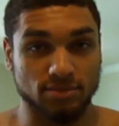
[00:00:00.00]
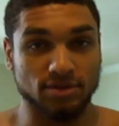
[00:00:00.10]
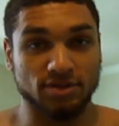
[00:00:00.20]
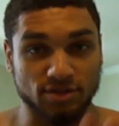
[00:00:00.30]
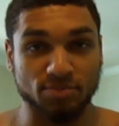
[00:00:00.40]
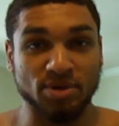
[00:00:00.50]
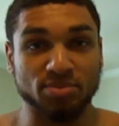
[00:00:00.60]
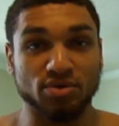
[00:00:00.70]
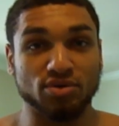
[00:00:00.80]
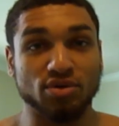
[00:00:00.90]
the
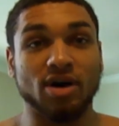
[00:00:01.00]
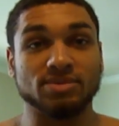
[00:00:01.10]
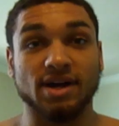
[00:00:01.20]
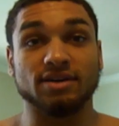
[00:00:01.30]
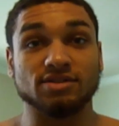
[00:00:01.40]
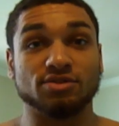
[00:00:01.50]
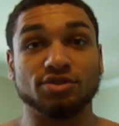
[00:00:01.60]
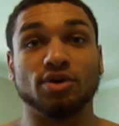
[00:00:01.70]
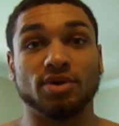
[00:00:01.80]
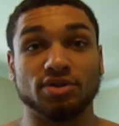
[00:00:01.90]
people who I'm talking to,
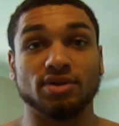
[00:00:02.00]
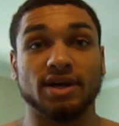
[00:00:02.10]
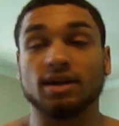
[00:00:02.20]
you don't want to do